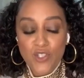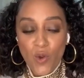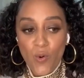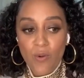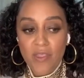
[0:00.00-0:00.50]

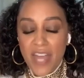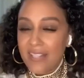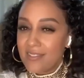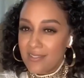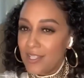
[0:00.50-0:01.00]
So
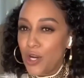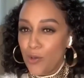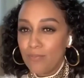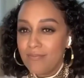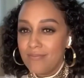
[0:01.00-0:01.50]
that's, you
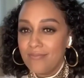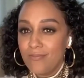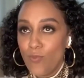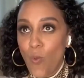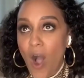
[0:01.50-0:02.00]
know,
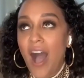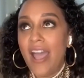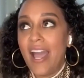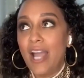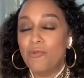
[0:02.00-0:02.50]

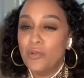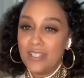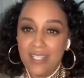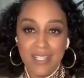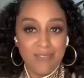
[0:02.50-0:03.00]
why I
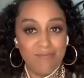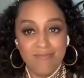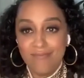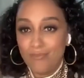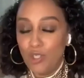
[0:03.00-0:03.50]
really
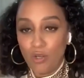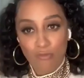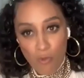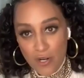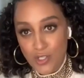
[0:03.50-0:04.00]

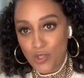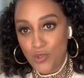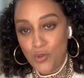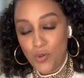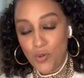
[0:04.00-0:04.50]
look forward
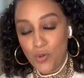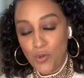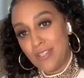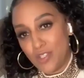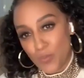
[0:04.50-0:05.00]
to
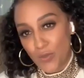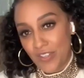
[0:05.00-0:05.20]
watching these